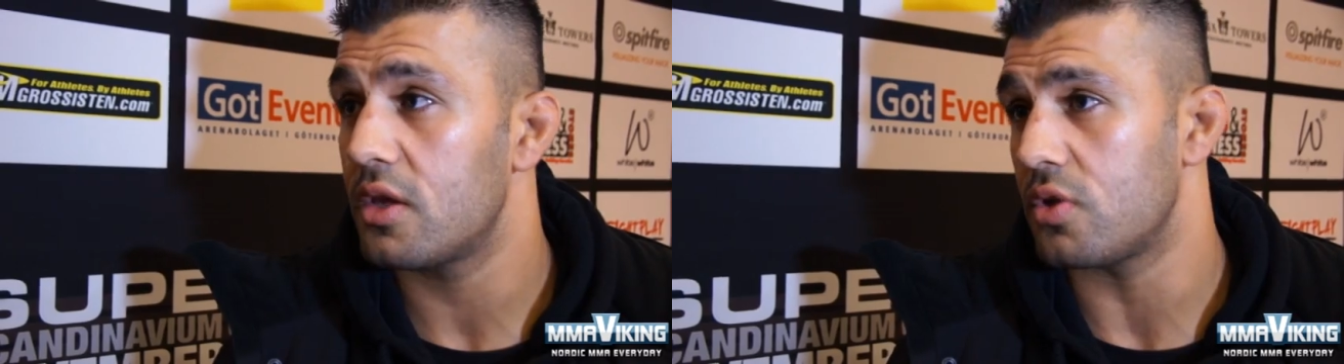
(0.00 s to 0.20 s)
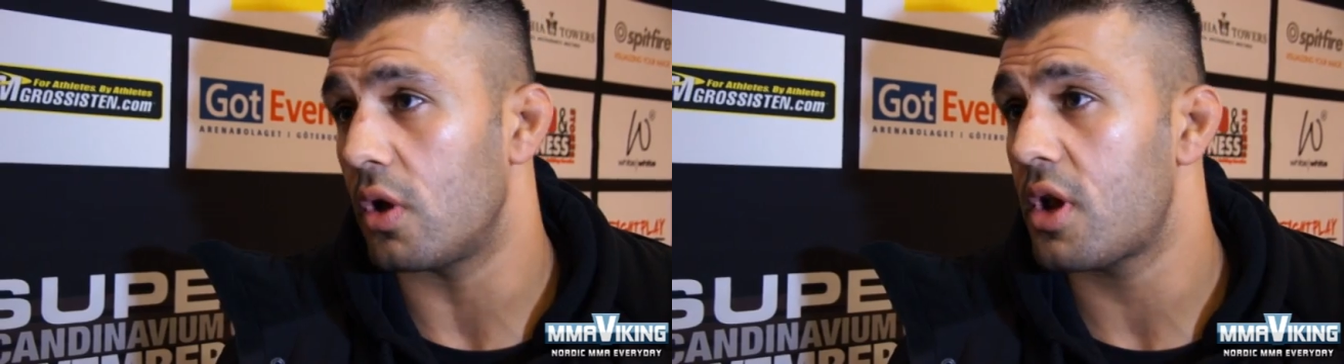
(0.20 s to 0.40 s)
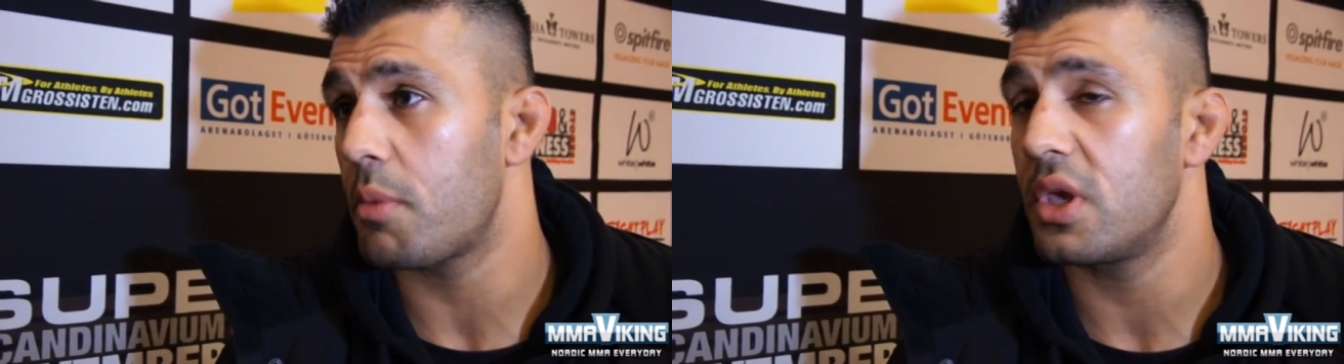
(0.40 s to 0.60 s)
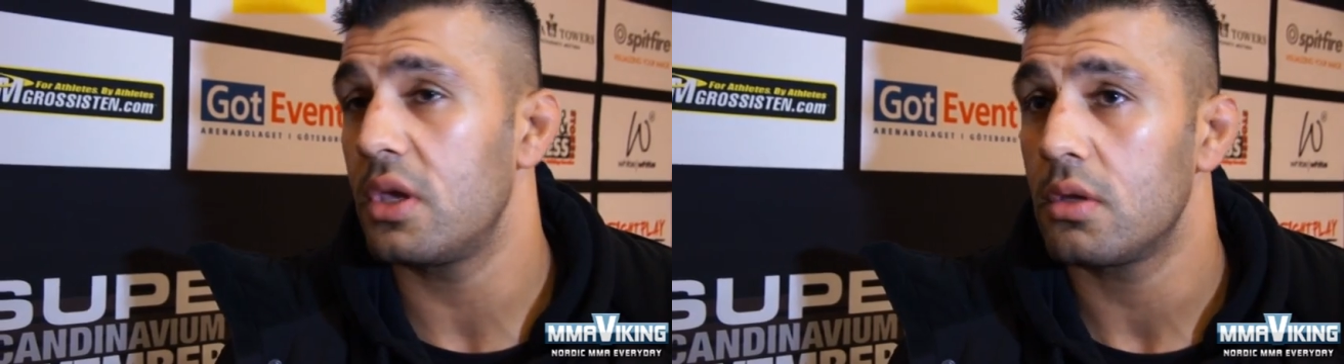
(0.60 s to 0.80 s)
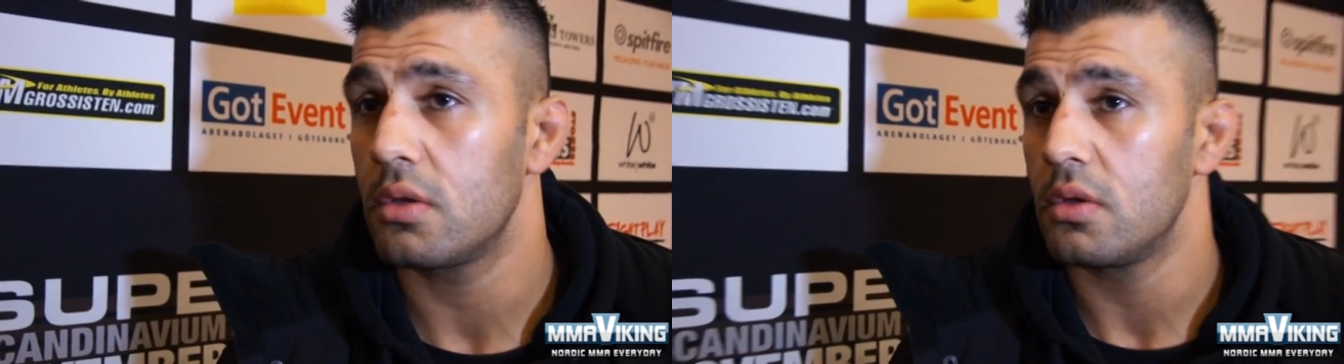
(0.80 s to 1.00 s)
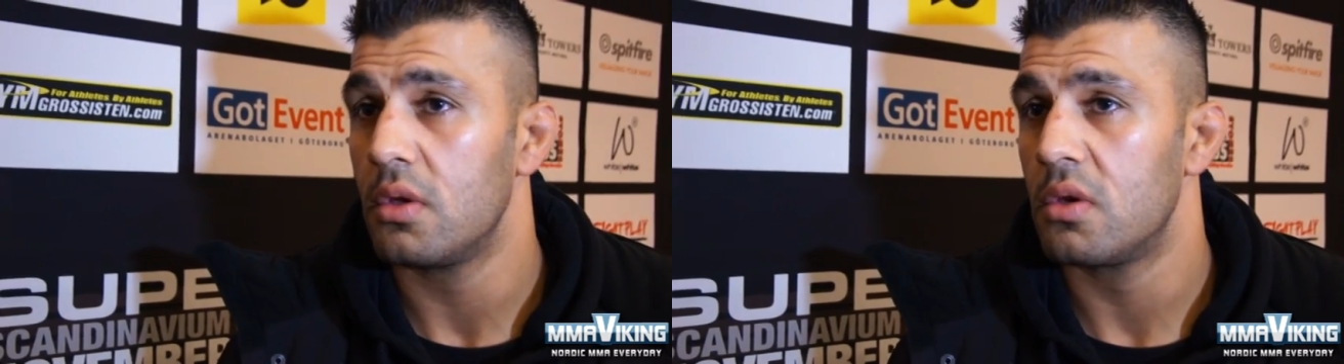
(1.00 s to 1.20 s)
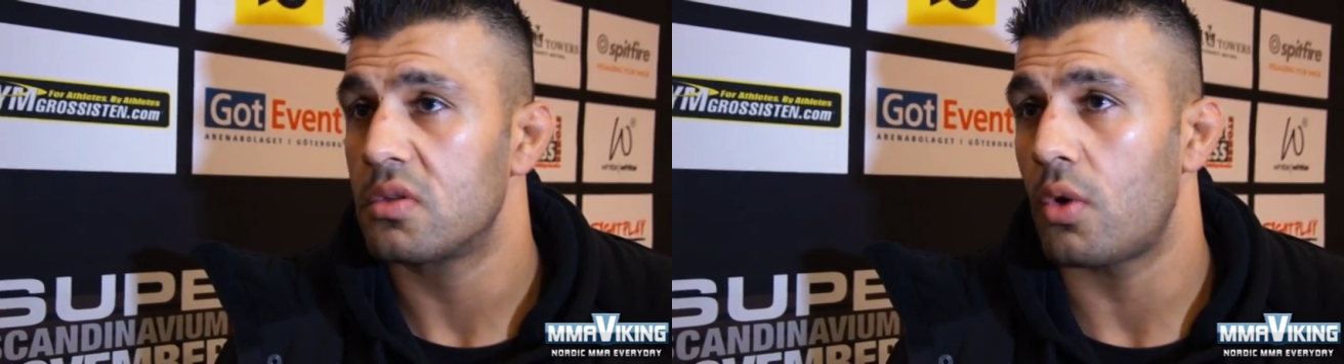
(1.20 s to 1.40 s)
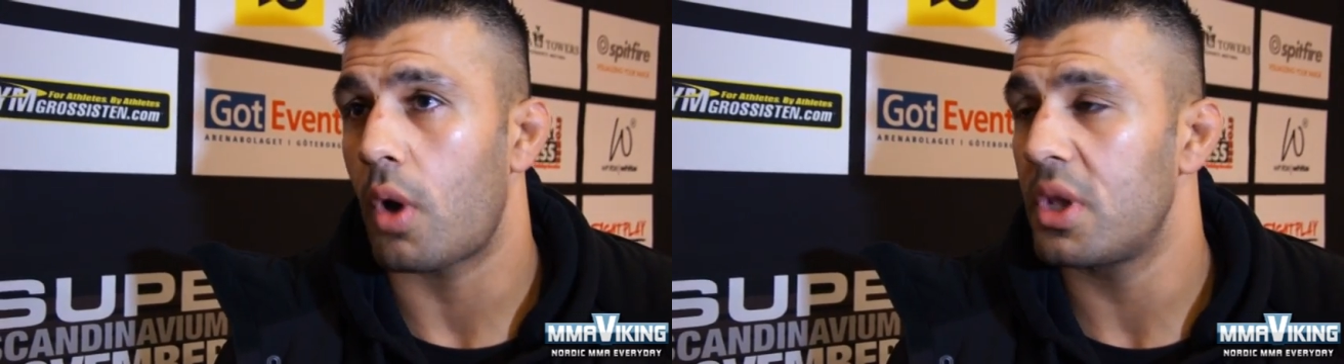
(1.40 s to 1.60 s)
He's taller than me.
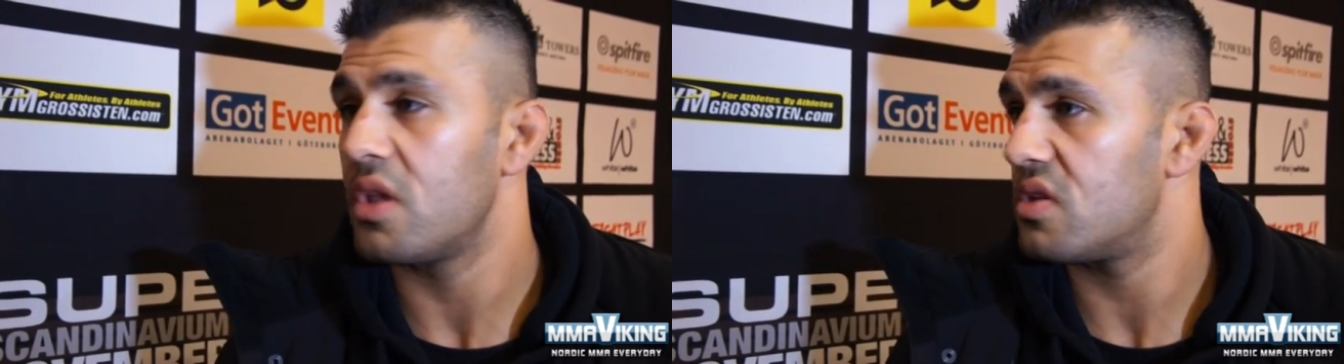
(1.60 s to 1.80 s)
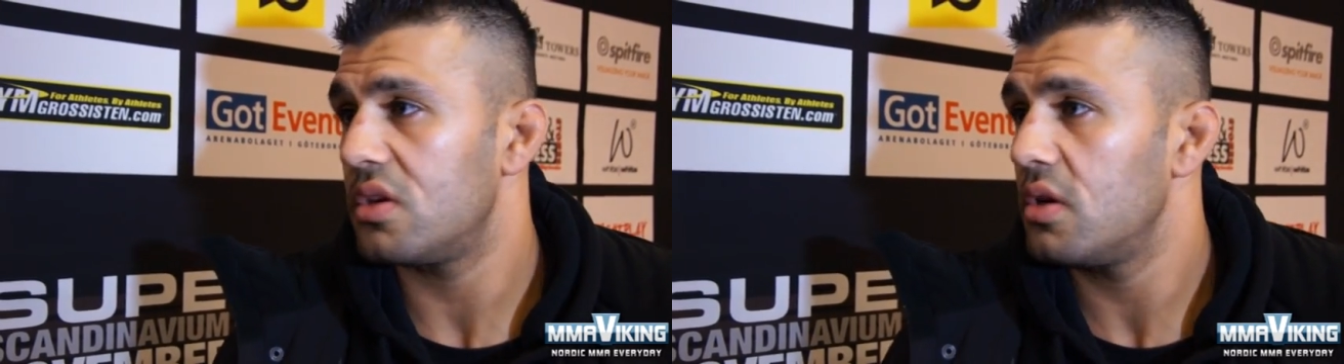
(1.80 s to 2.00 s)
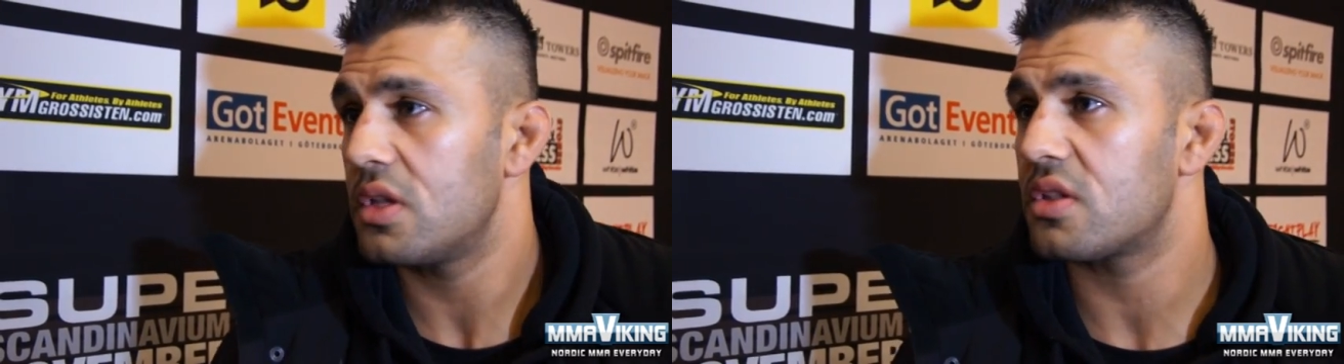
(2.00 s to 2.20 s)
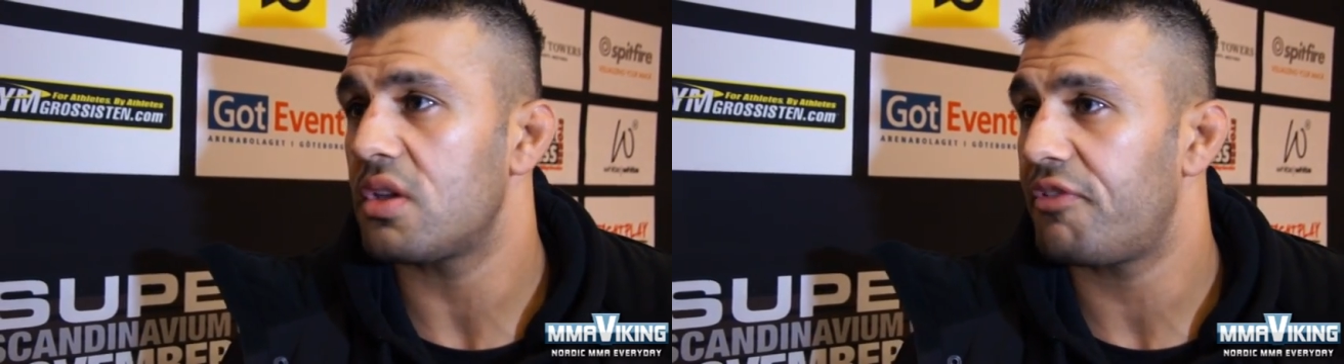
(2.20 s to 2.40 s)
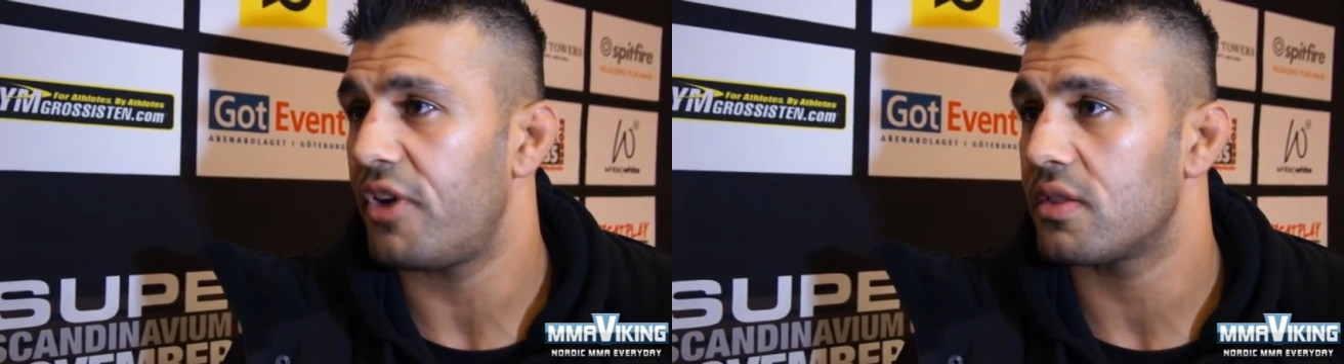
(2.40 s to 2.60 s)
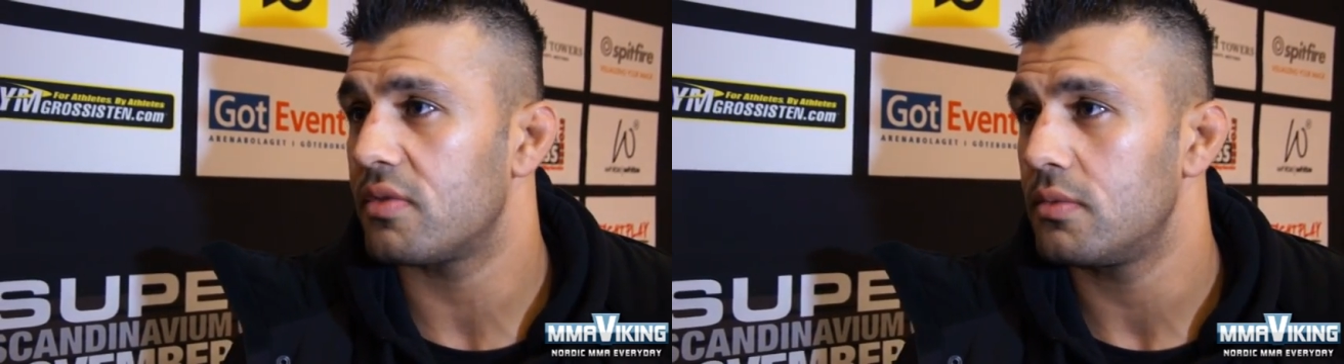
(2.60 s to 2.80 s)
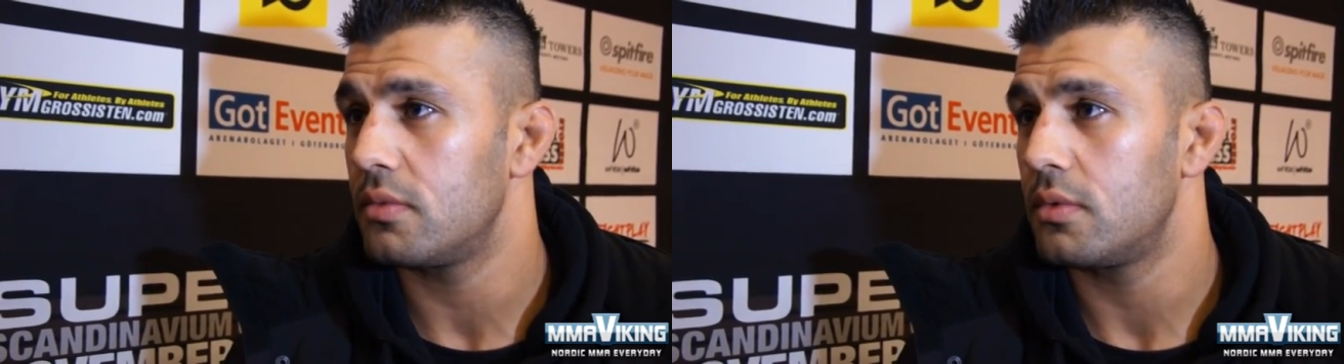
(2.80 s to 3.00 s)
So I mean, it's a tough fight.